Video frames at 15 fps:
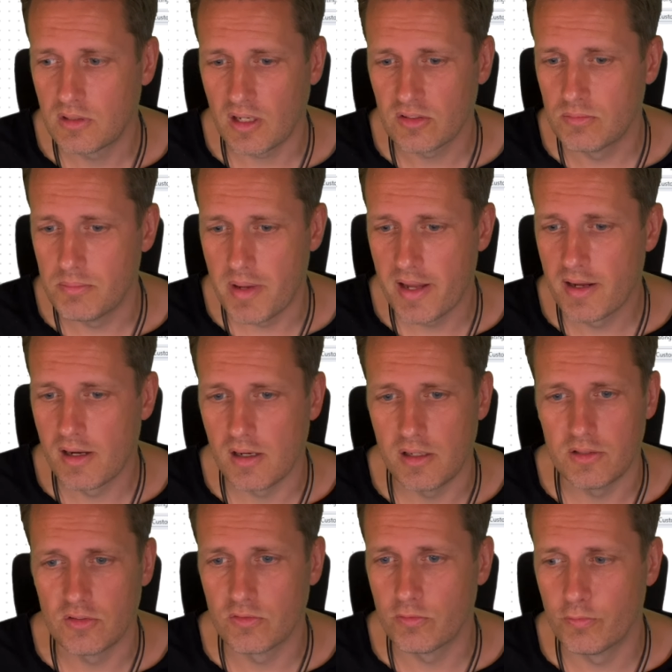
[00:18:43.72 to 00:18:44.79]
matter,
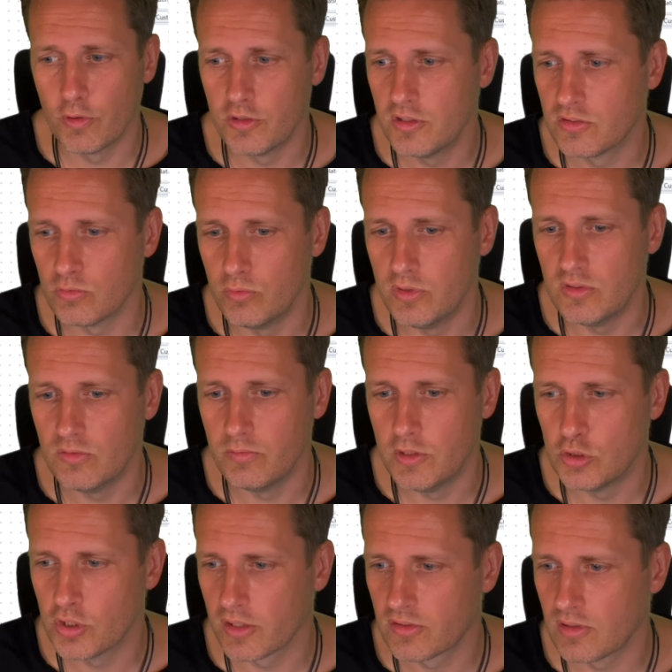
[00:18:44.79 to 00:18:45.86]
and for this reason we
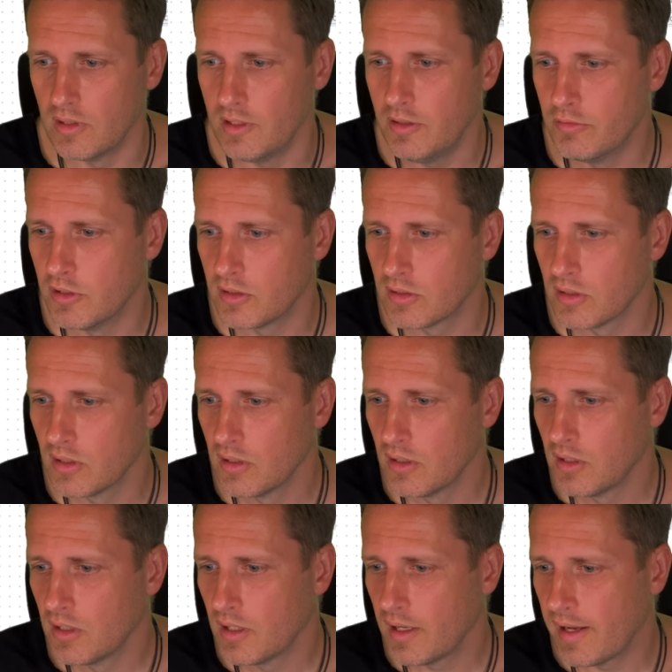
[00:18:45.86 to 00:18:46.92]
just leave it
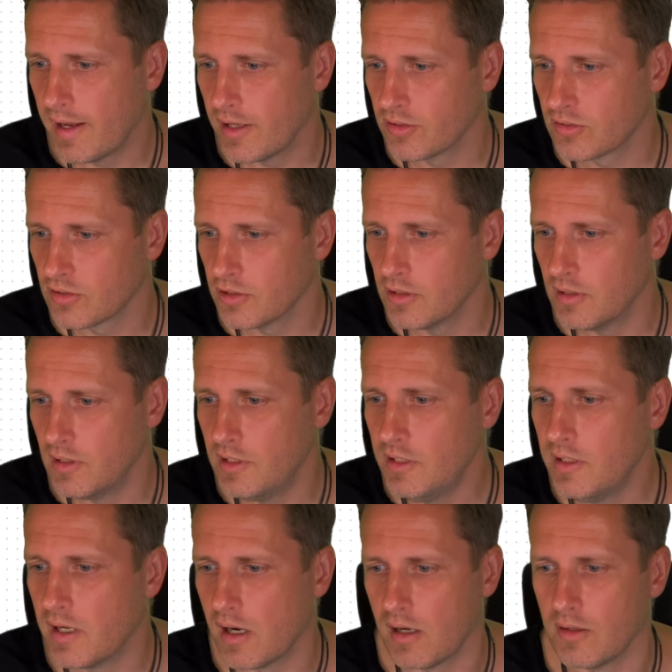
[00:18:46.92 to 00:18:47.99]
as
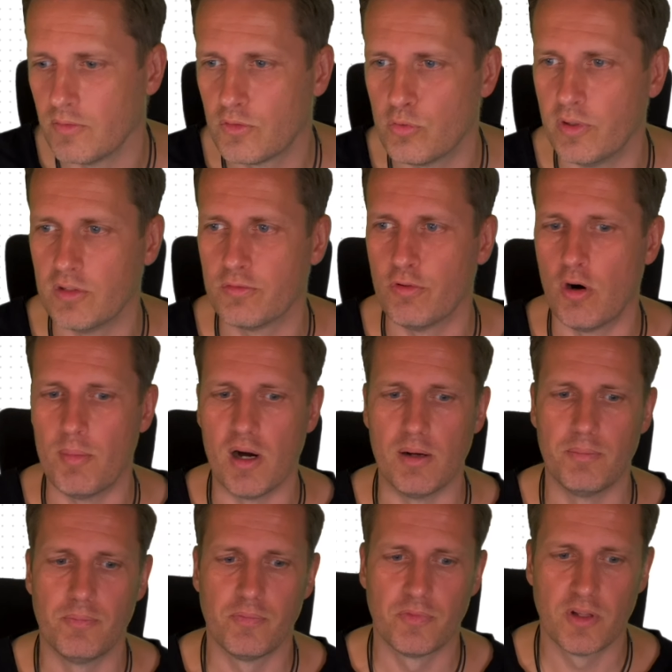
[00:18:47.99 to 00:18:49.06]
linear transformer.
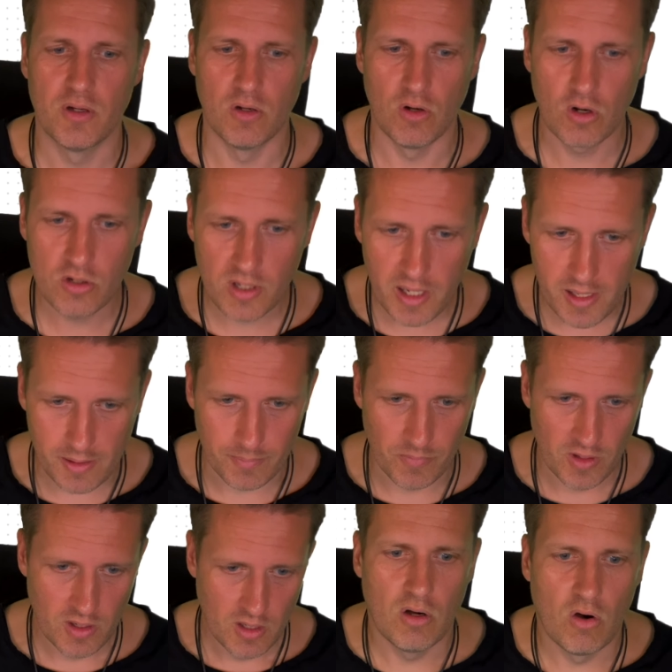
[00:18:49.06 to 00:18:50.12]
Okay,
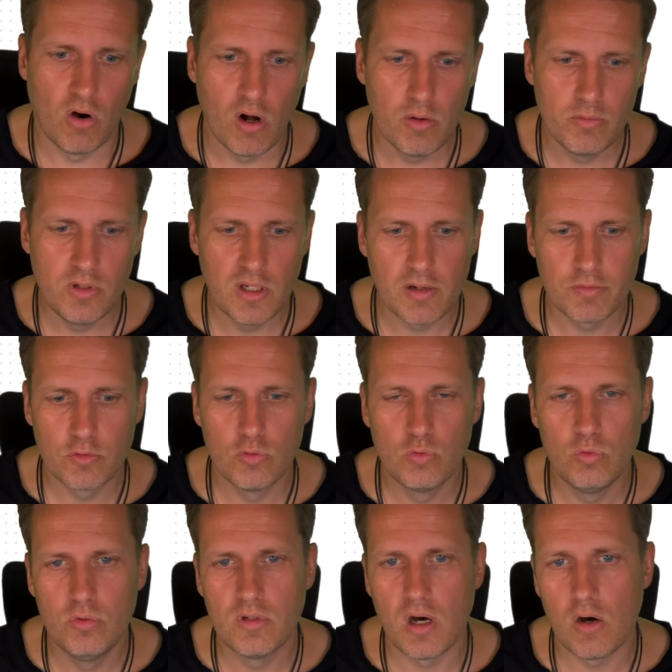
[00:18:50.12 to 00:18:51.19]
all we have to
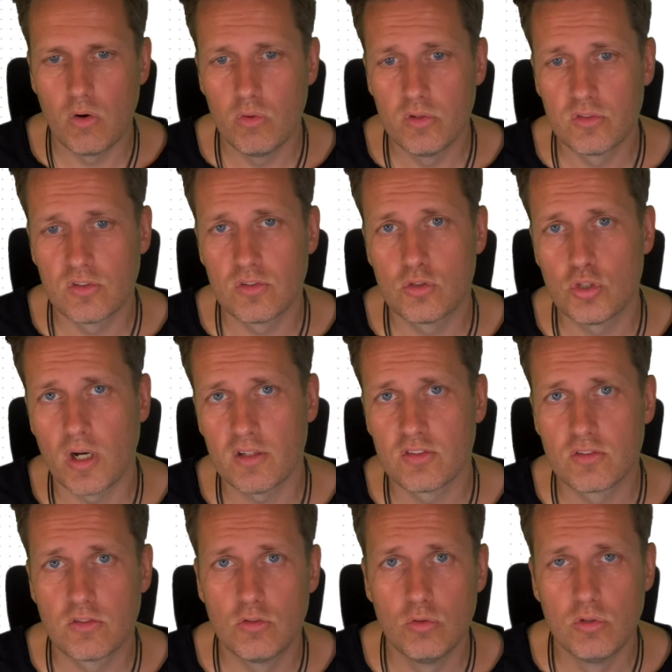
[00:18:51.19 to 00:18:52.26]
do now is
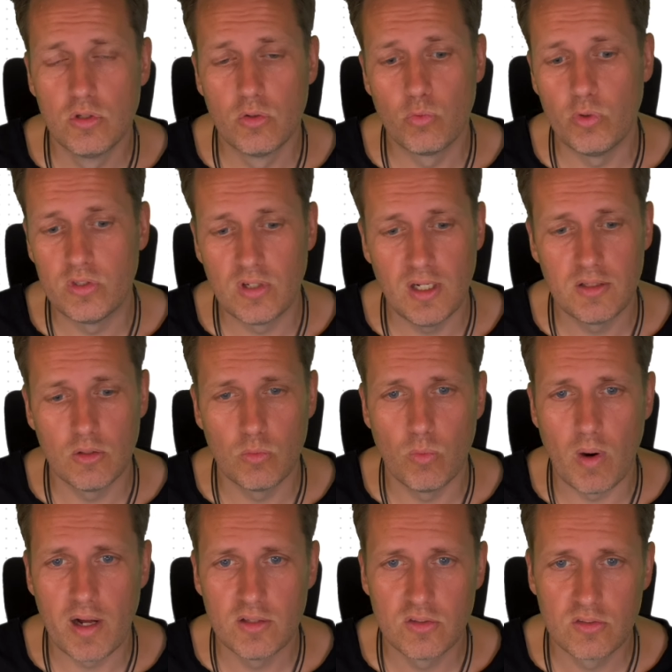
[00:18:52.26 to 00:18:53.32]
just to rotate it
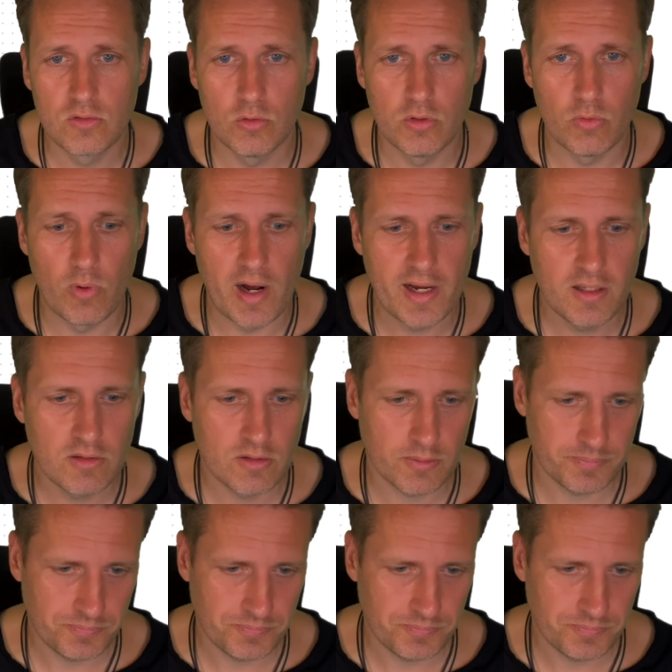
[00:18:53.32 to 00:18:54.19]
once to the right